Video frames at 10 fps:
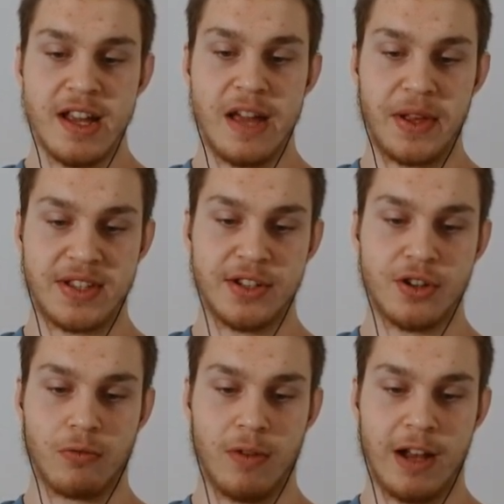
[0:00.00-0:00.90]
If they
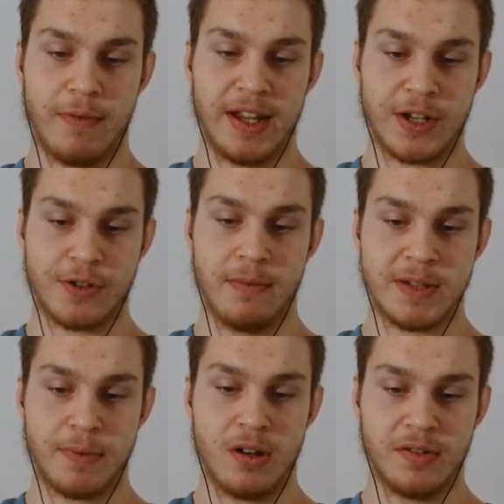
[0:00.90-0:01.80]
censor right-wing
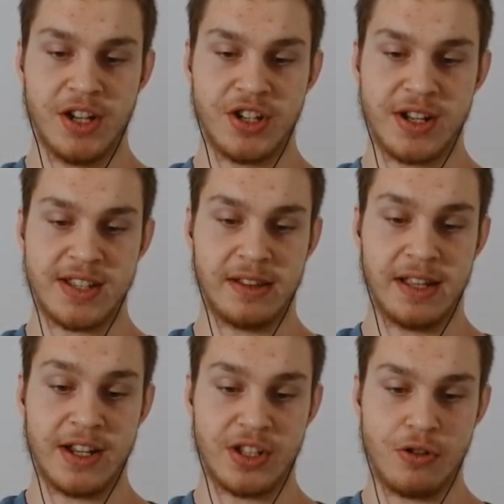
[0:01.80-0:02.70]
extremist politicians, that
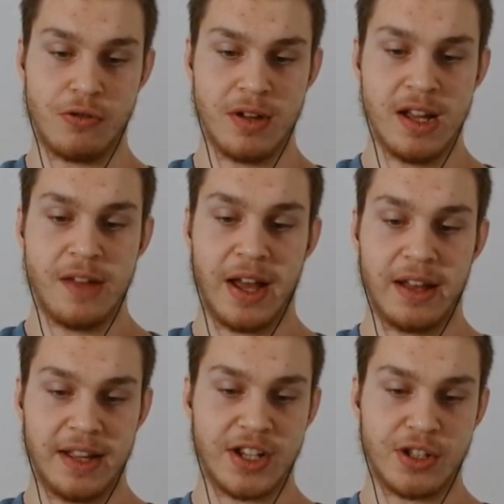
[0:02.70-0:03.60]
leads to
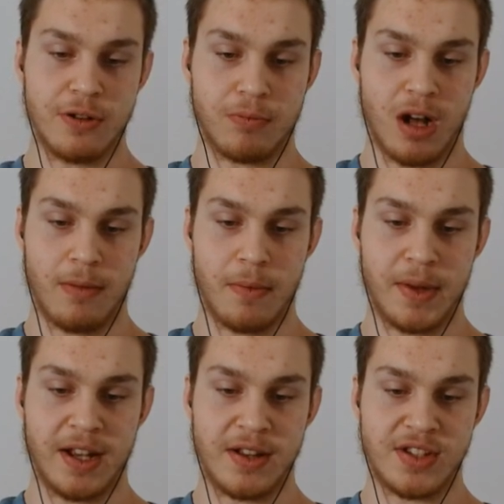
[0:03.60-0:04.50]
a problem
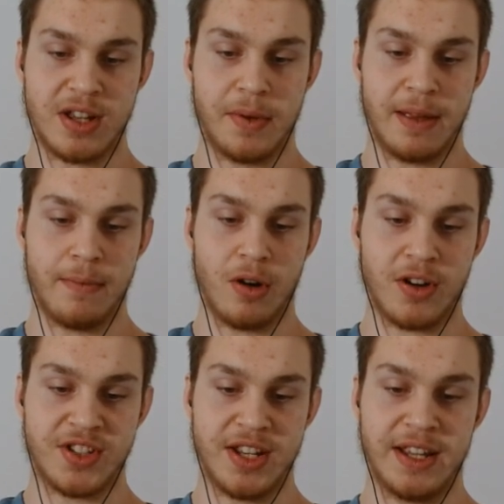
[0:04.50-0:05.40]
because some of them are
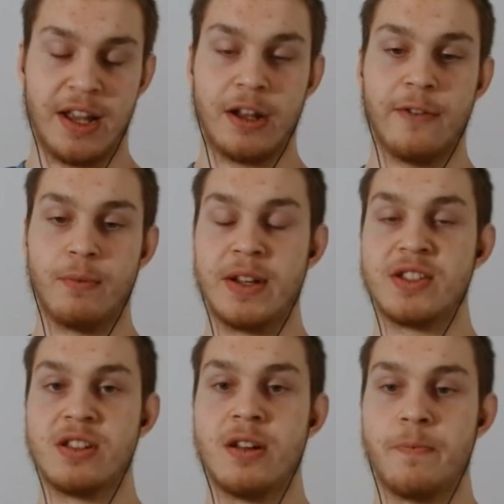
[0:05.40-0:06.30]
sitting in
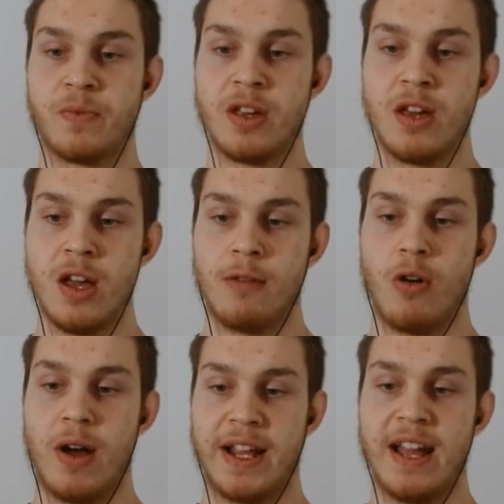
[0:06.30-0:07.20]
governments.
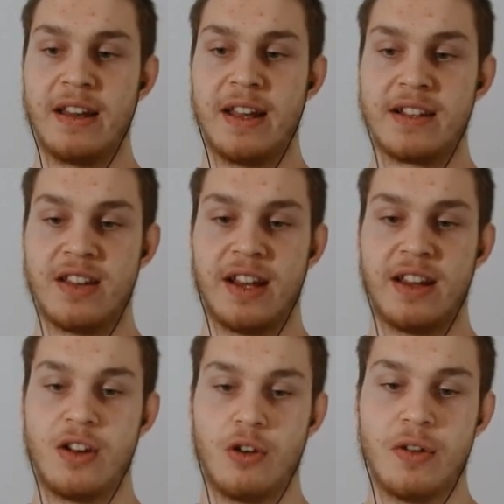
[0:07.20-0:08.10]
Well, again, it's like,
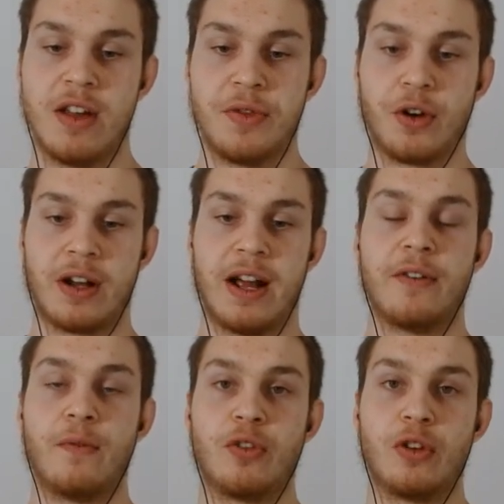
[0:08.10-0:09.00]
you know, they're
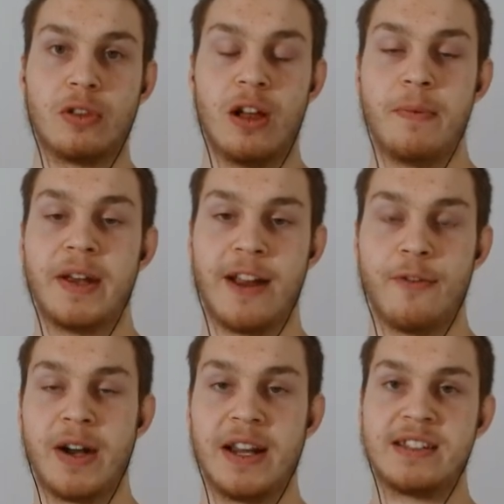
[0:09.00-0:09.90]
lumping
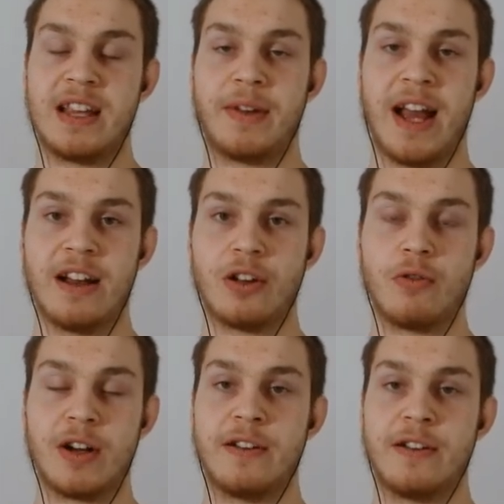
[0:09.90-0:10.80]
everybody in the same
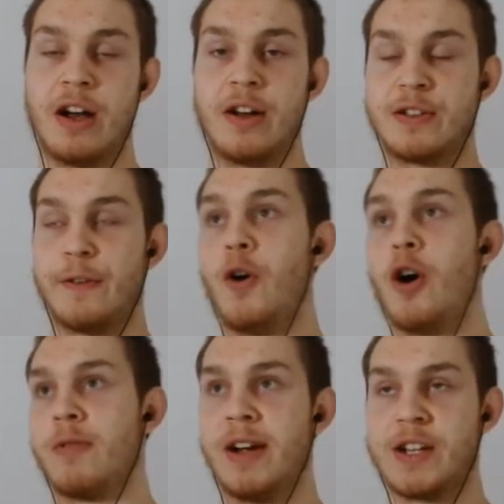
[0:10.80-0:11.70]
category as
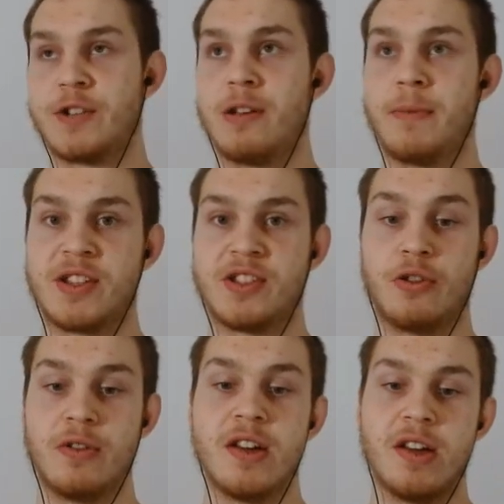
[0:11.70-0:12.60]
far-right extremists.
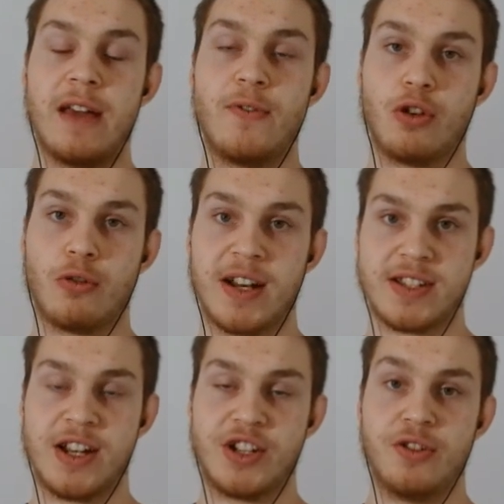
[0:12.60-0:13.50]
So if you
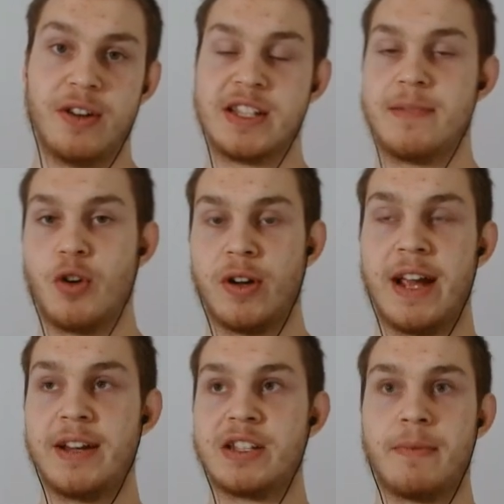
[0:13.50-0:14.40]
criticize Judaism, you're an
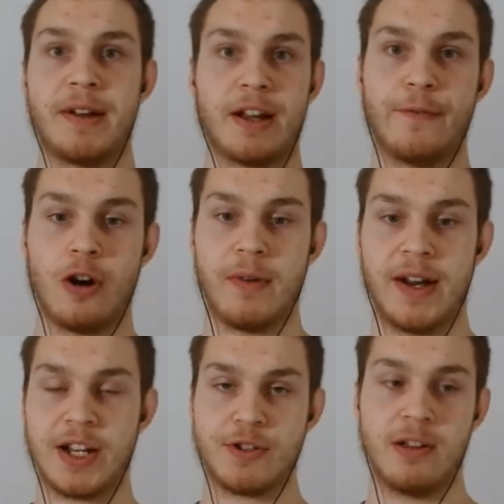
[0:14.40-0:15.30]
anti-Semitic
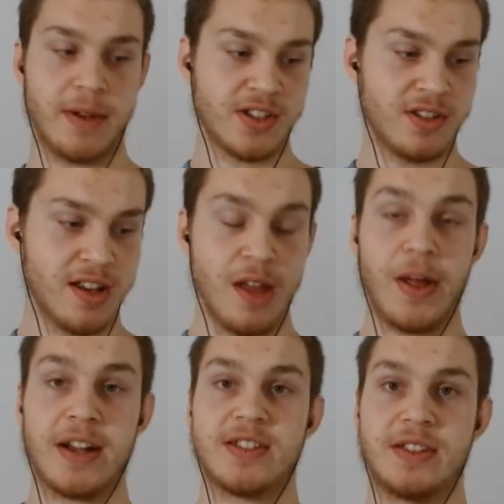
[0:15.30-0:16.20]
far-right extremist.
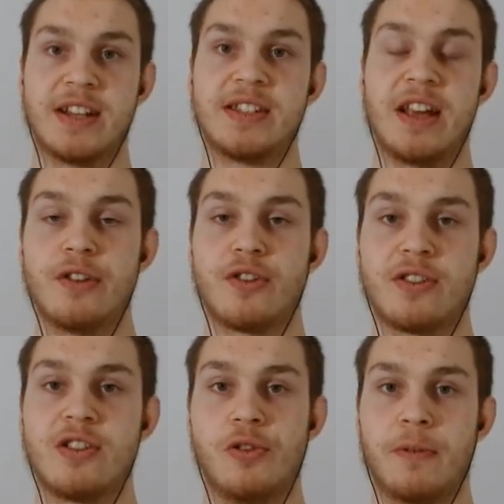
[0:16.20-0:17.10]
That's the
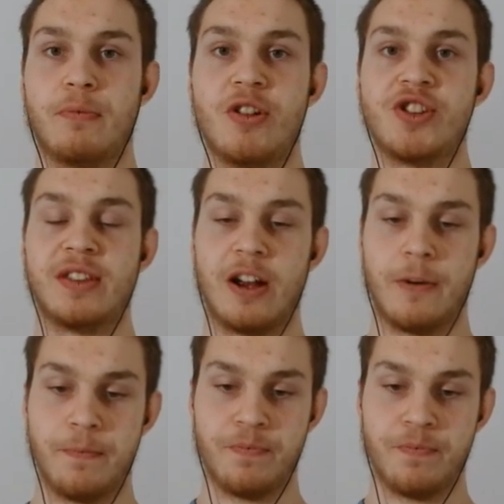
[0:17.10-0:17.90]
undertone they're pushing there.